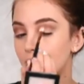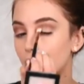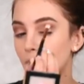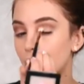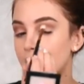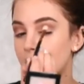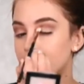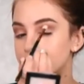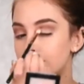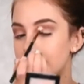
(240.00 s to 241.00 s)
No
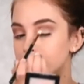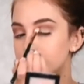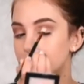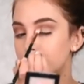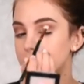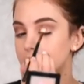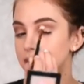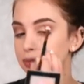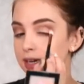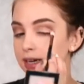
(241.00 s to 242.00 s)
harsh lines between the
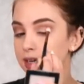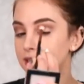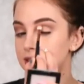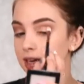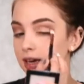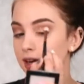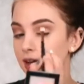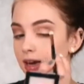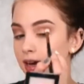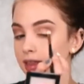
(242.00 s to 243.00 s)
crease
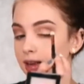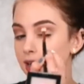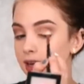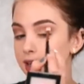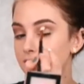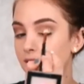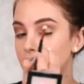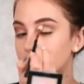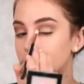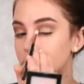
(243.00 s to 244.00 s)
and the lid
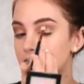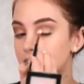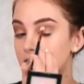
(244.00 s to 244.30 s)
color.